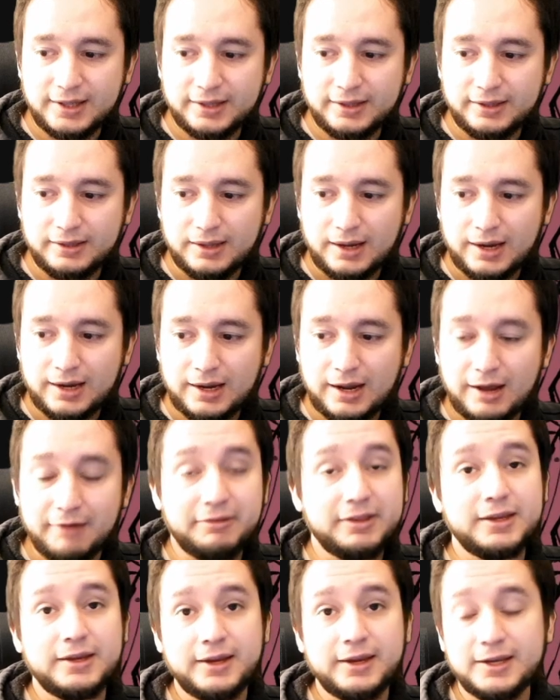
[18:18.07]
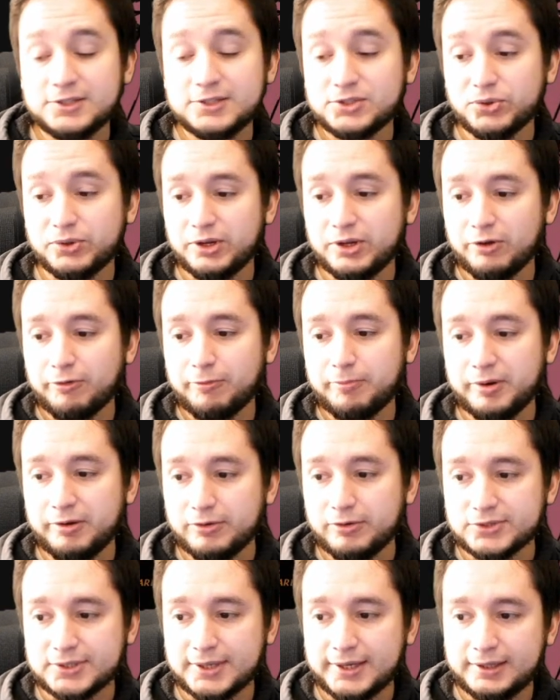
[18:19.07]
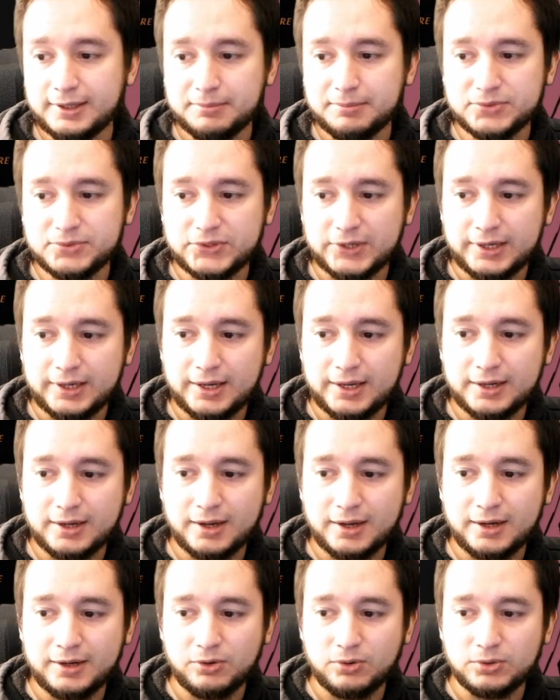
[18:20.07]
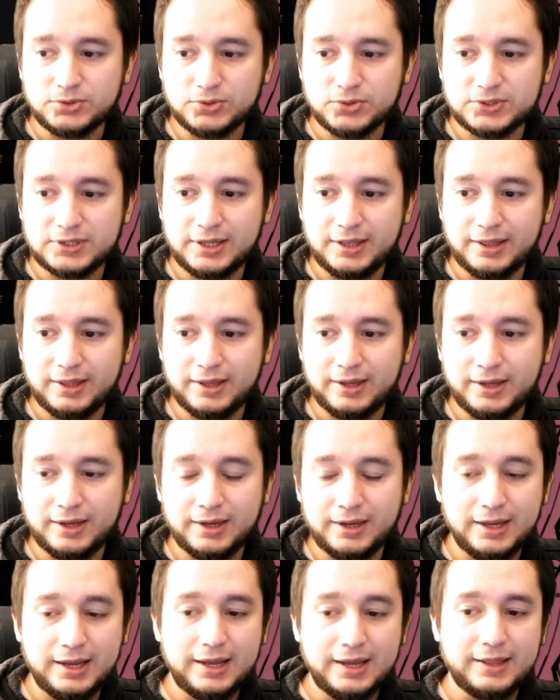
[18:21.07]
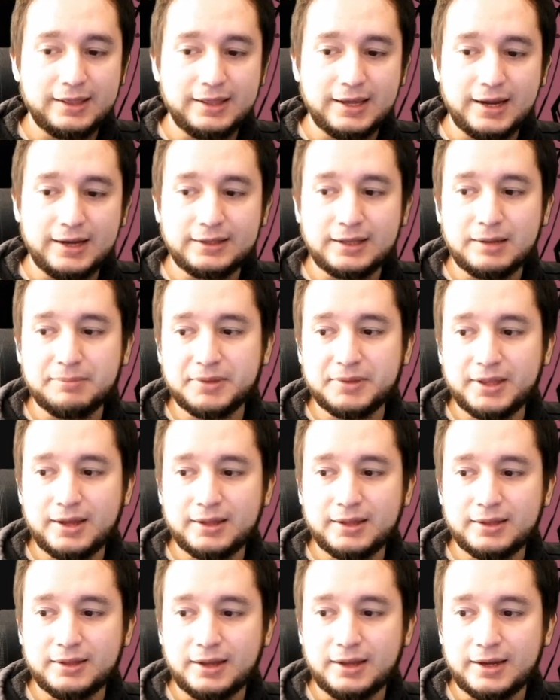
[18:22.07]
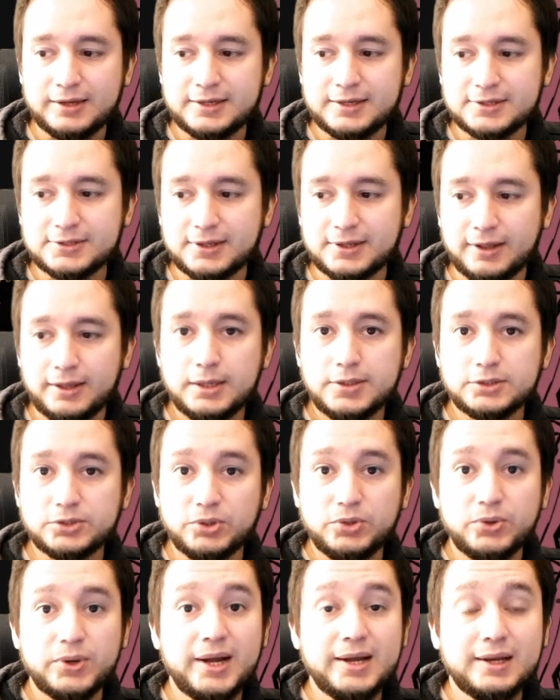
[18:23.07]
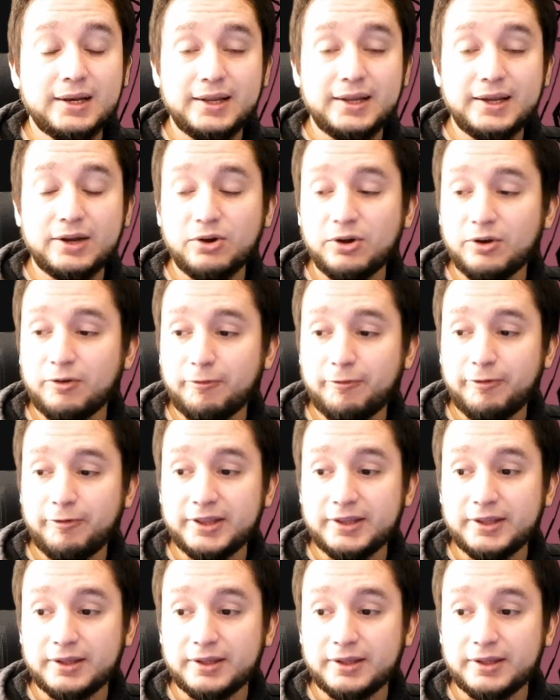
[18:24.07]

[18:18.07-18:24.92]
I have the history of previous items, and I can also see the item that I just added. So you can click on Finding